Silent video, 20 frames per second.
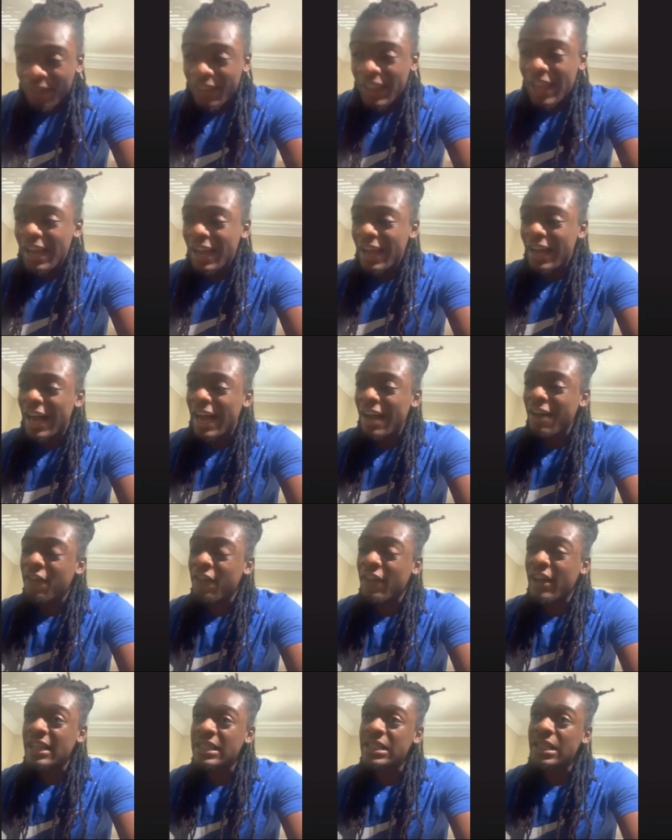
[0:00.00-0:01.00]
I
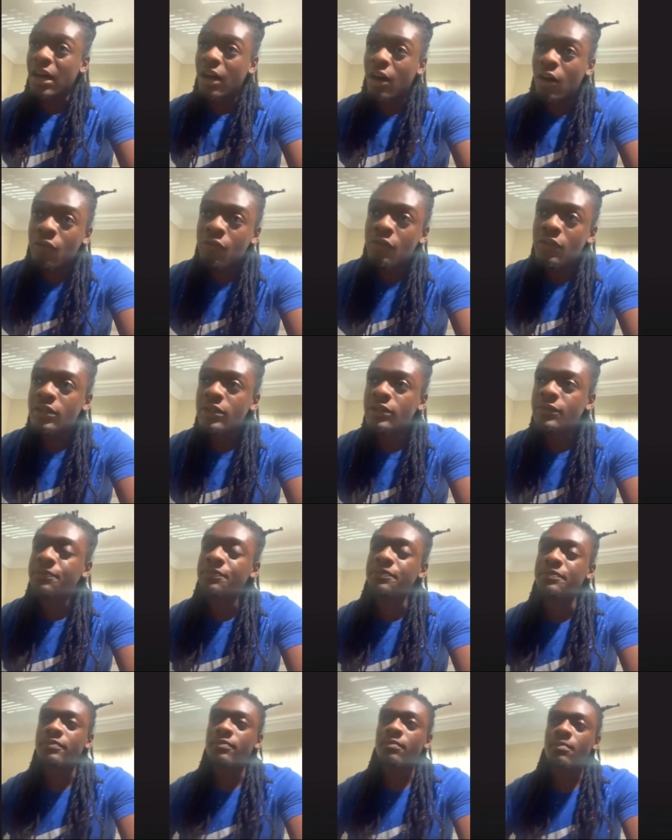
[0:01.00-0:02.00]
find the office.
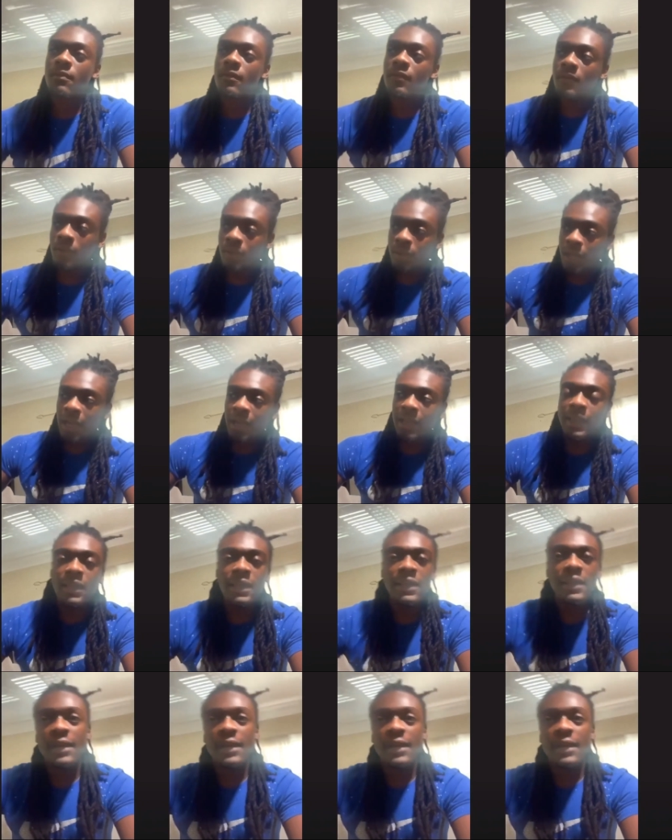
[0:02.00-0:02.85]
I get in there.